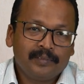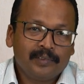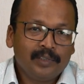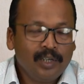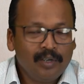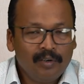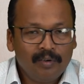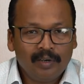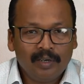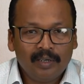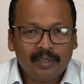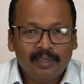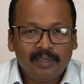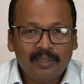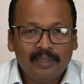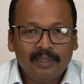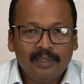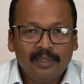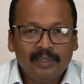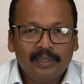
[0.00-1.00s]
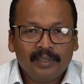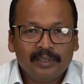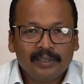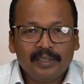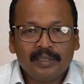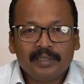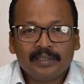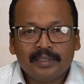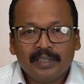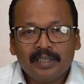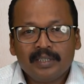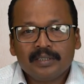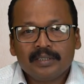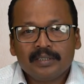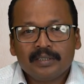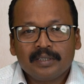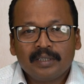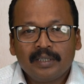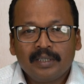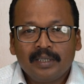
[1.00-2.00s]
However, they are
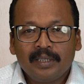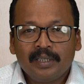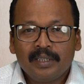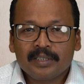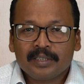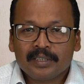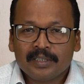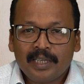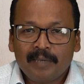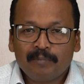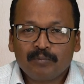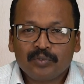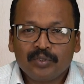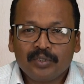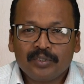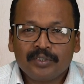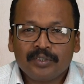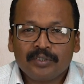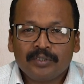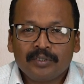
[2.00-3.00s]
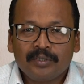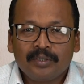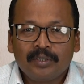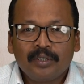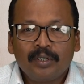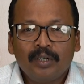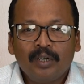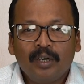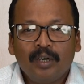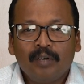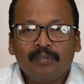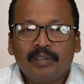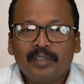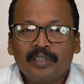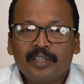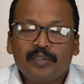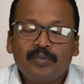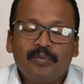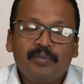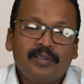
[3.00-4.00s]
just a snapshot of the
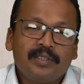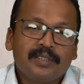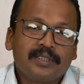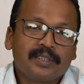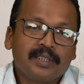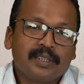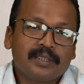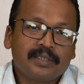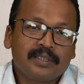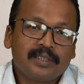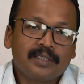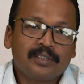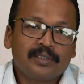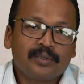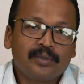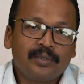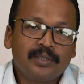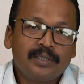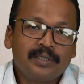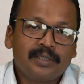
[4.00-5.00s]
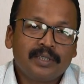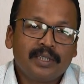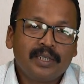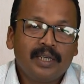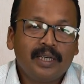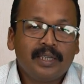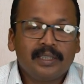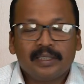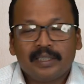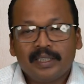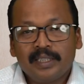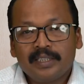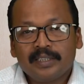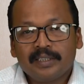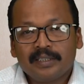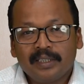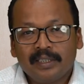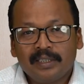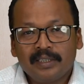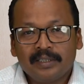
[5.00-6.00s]
numerous success stories and case
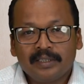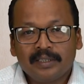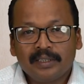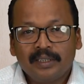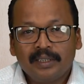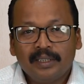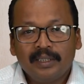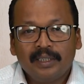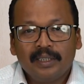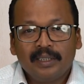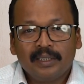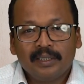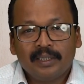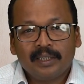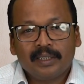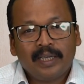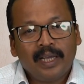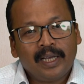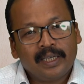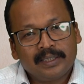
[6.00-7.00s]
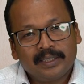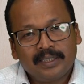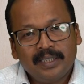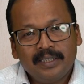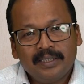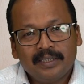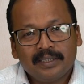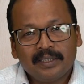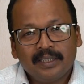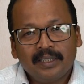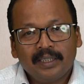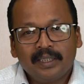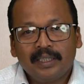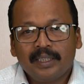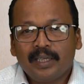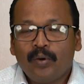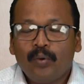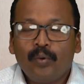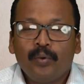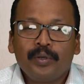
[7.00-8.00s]
studies that exist in
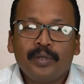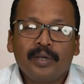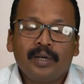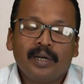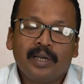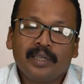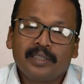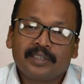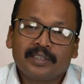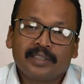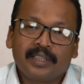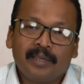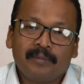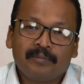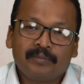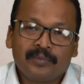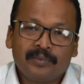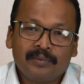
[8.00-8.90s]
the OER landscape.